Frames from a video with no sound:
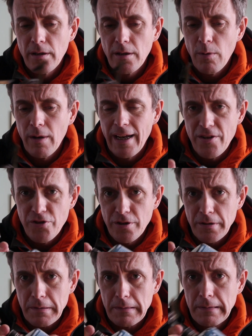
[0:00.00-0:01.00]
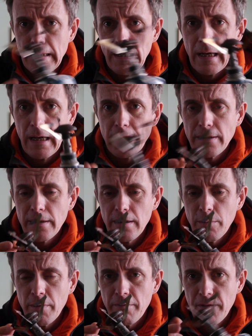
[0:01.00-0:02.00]
quite ancient and a
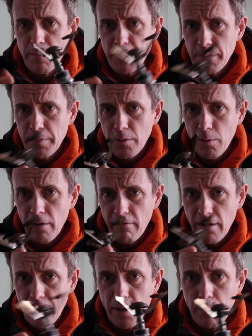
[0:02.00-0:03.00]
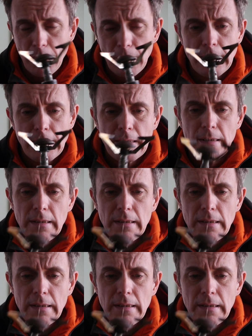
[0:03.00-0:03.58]
little bit flimsy but quite reliable